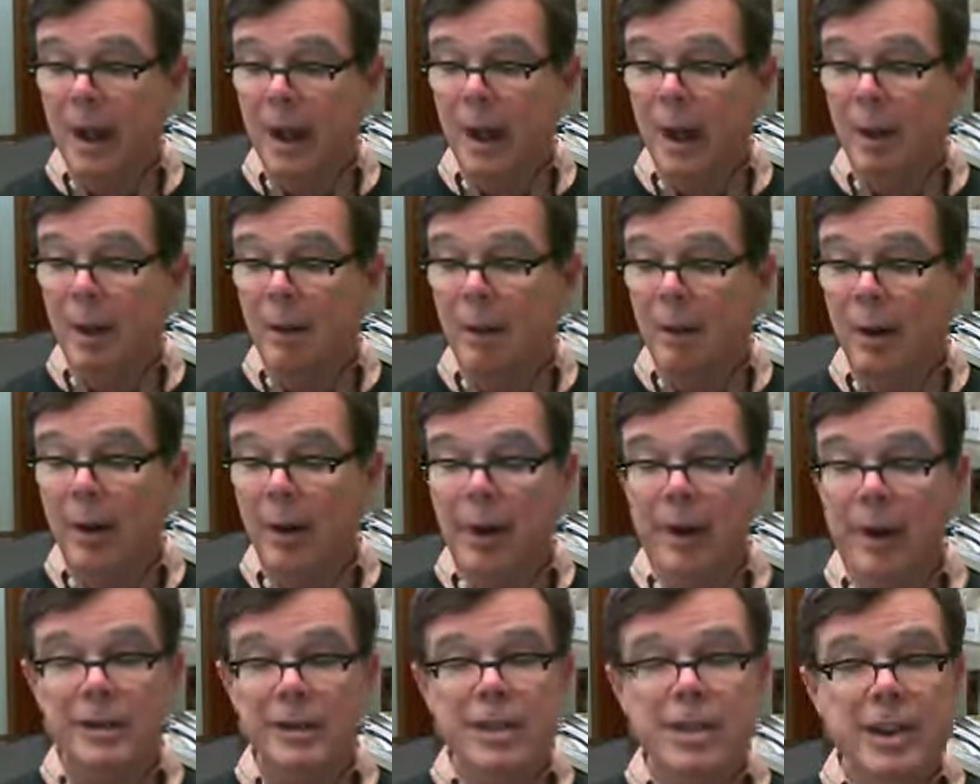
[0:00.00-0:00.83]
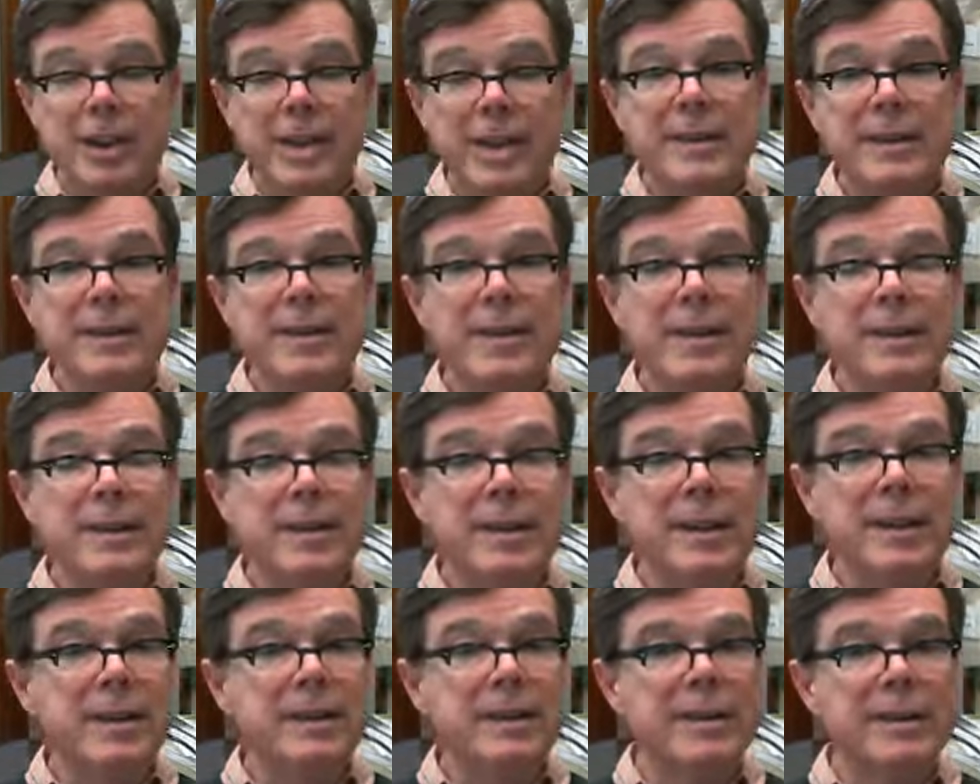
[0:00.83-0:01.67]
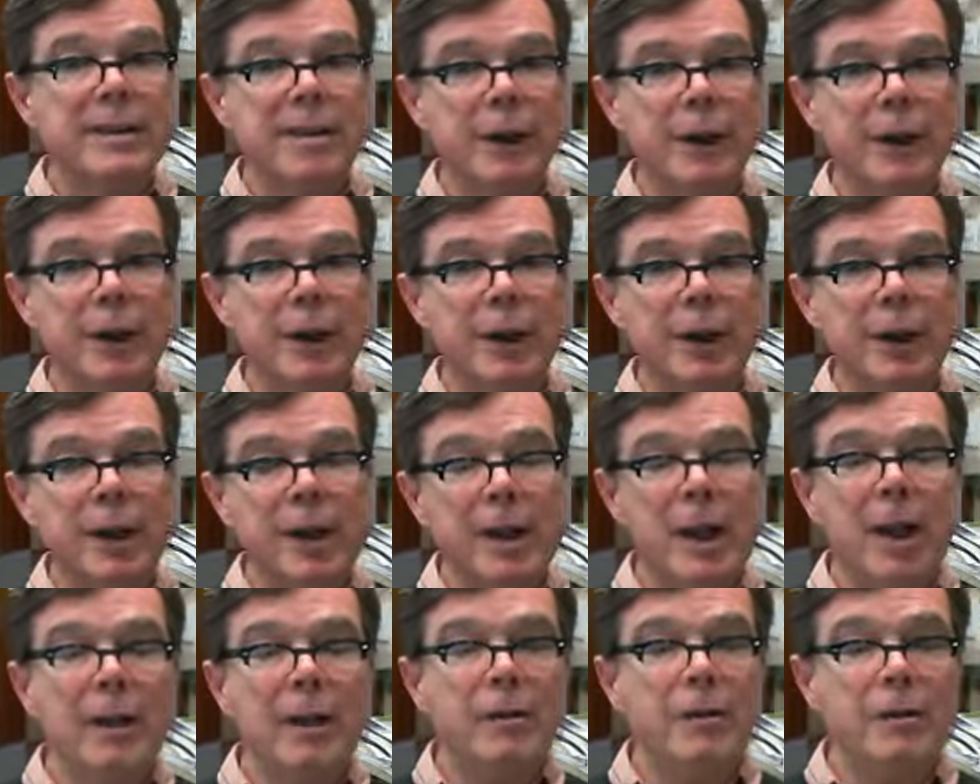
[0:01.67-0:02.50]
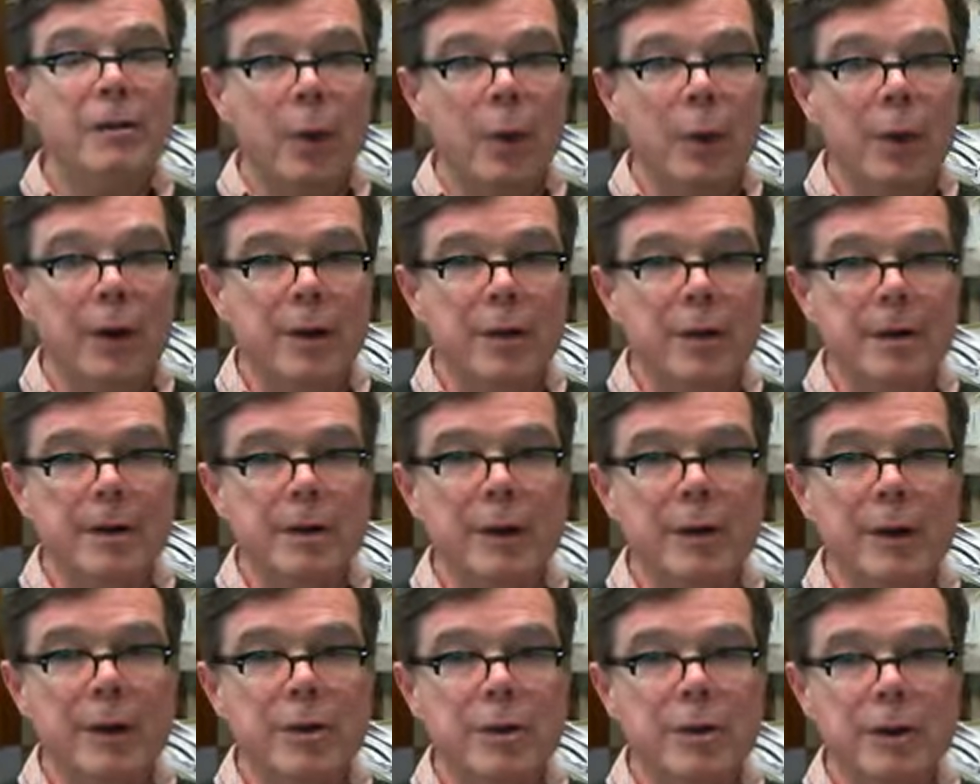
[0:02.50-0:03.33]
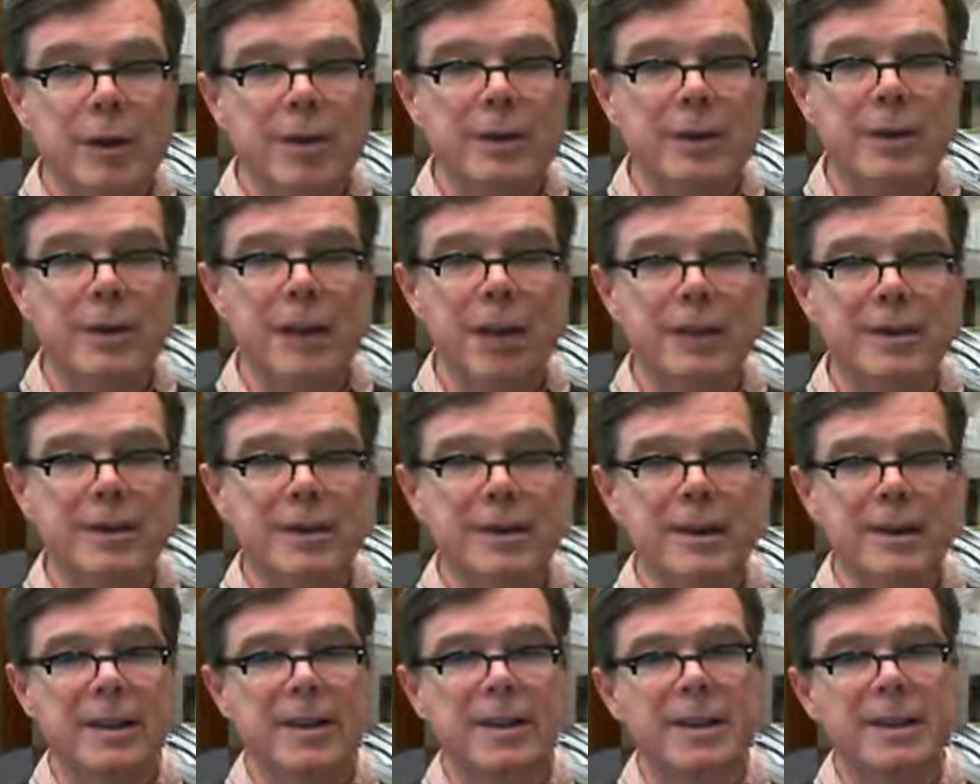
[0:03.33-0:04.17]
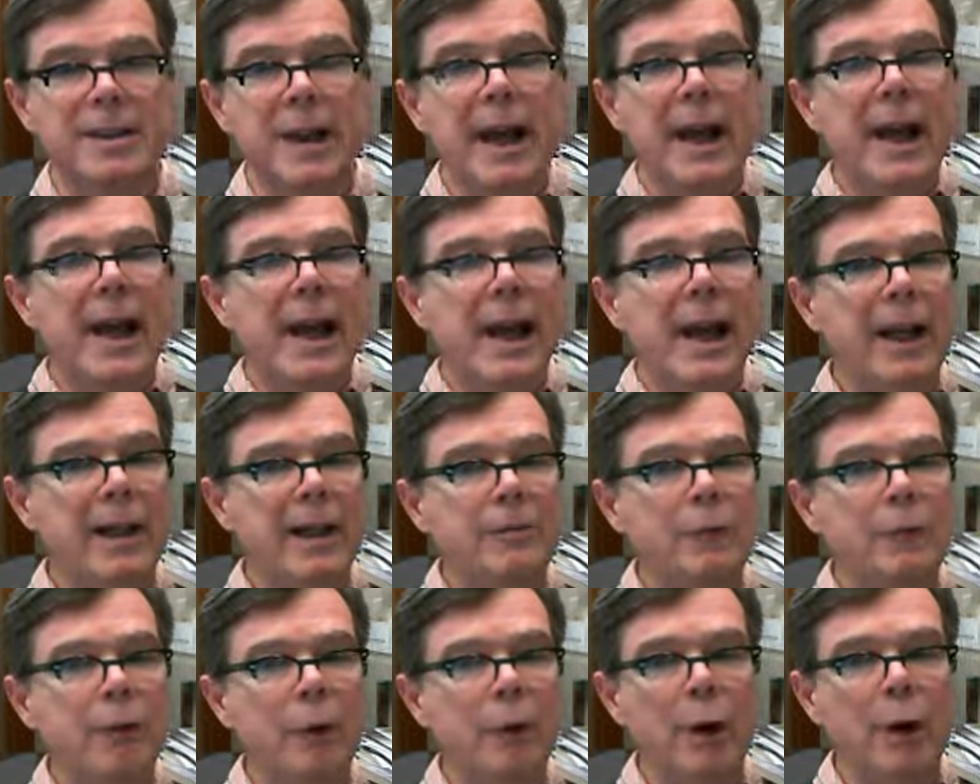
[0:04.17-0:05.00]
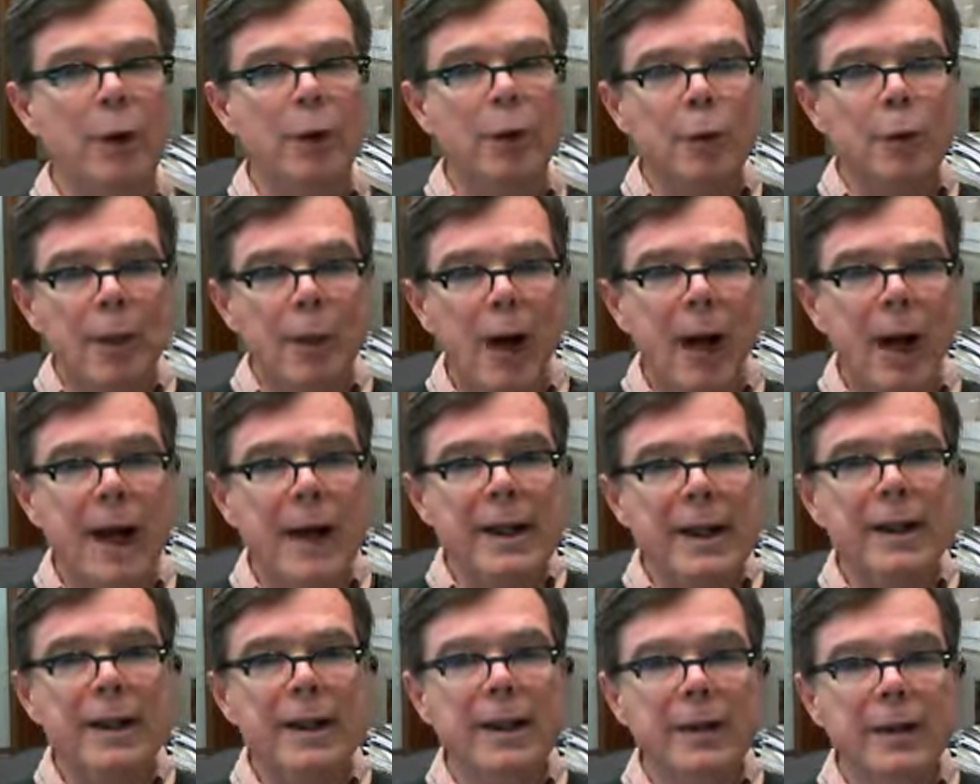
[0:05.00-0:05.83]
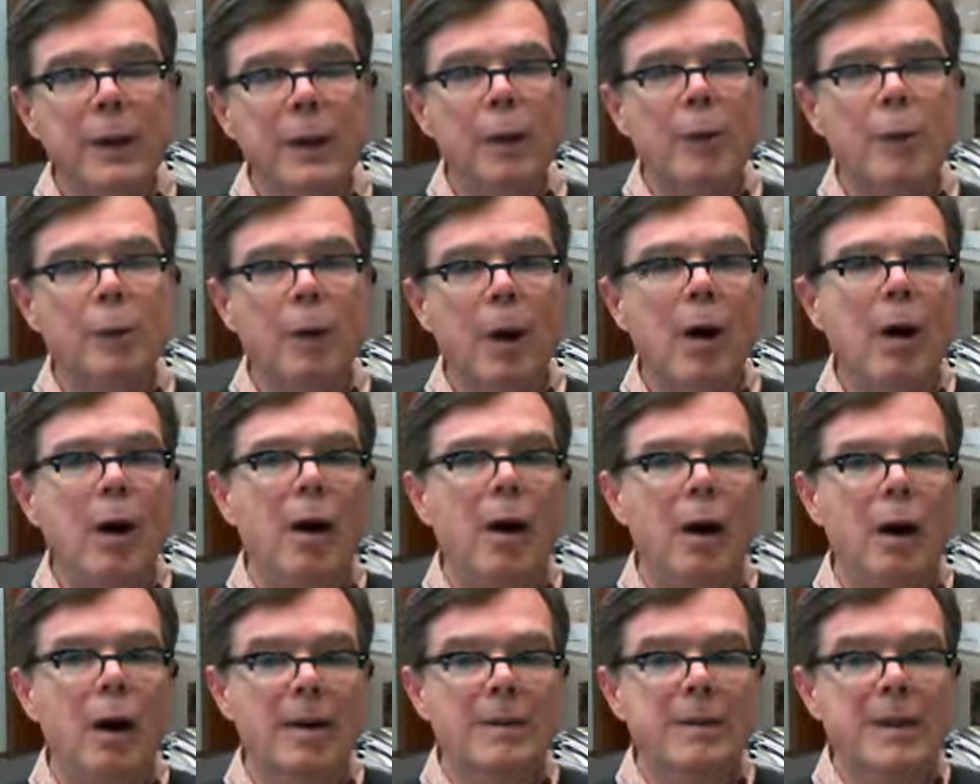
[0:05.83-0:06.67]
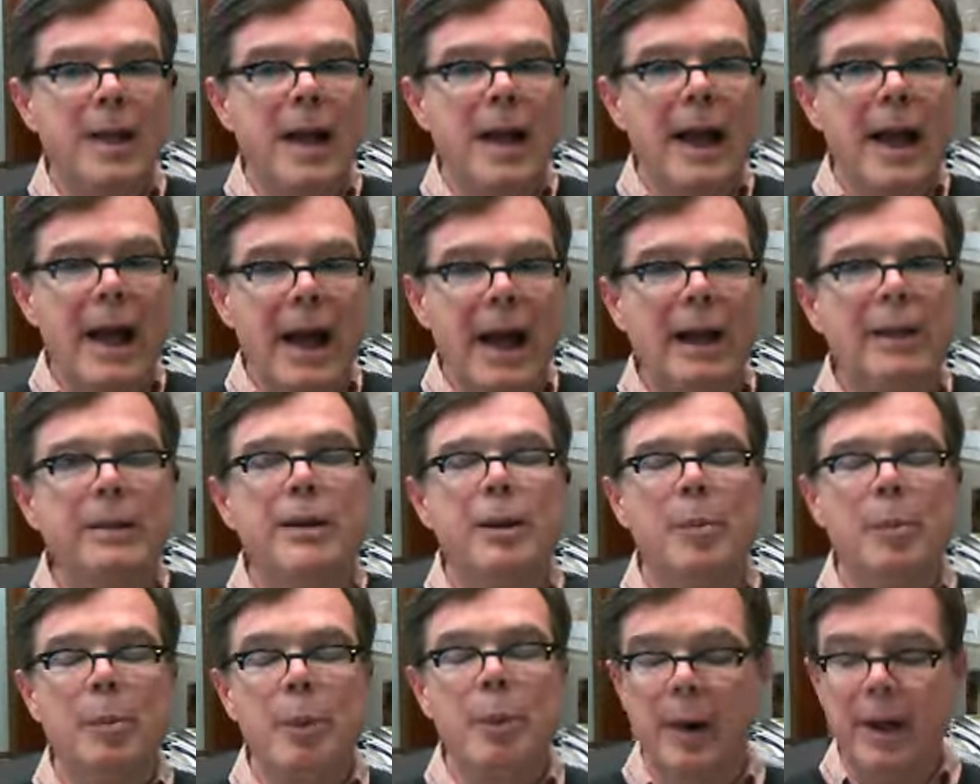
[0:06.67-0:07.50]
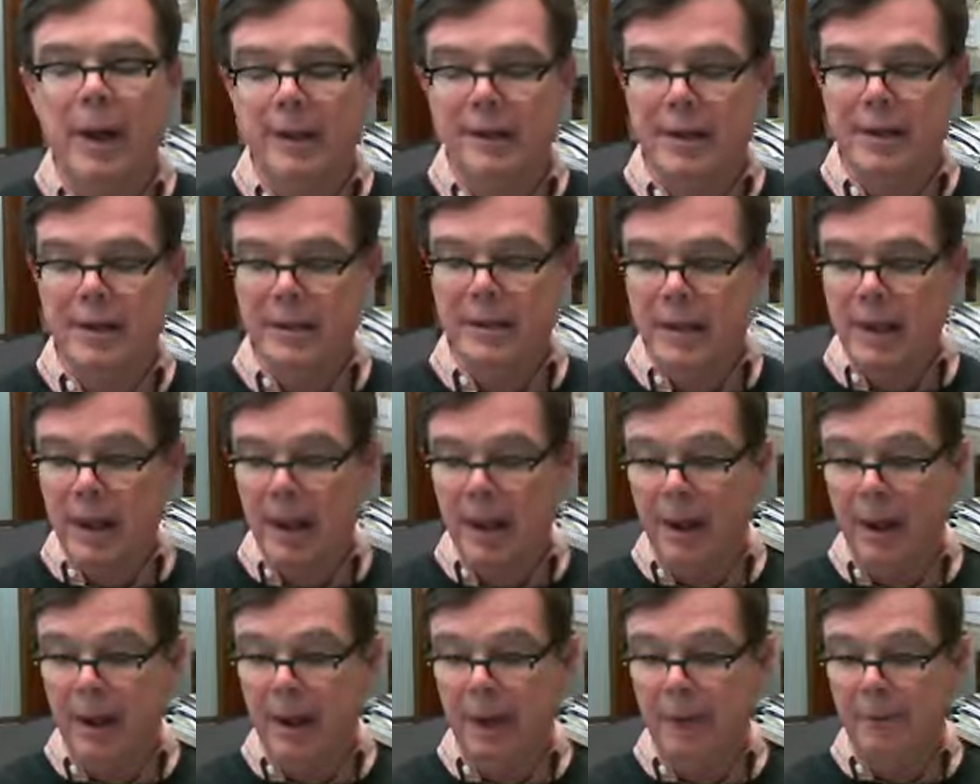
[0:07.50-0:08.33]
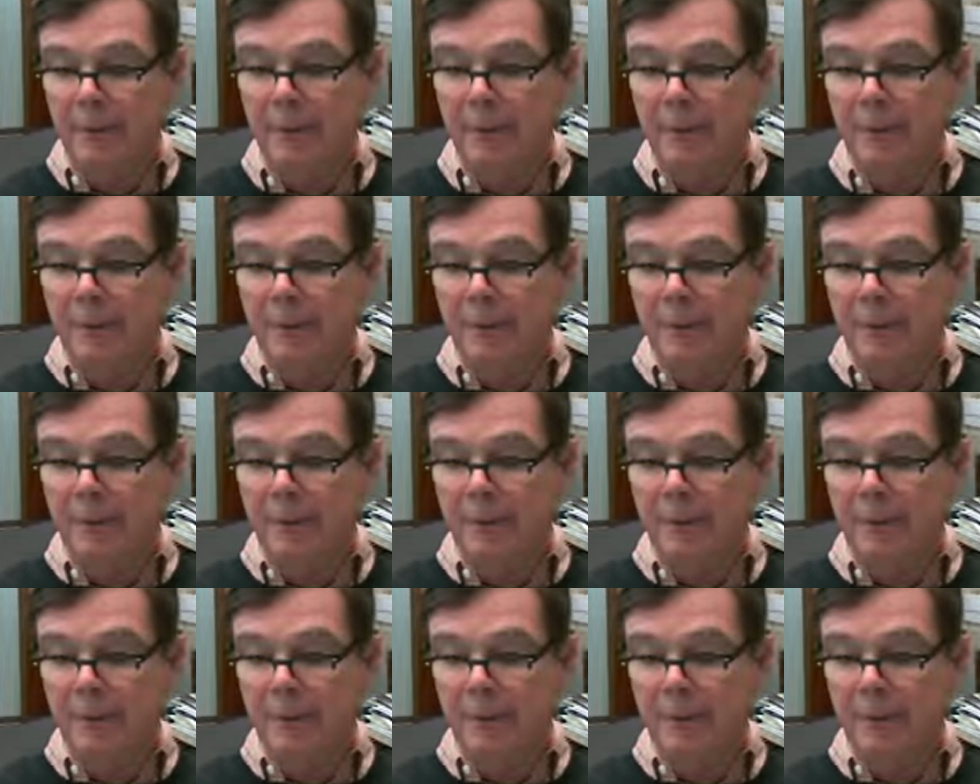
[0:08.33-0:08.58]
upon Jesus' concern for social justice and for righting the wrongs at the present time.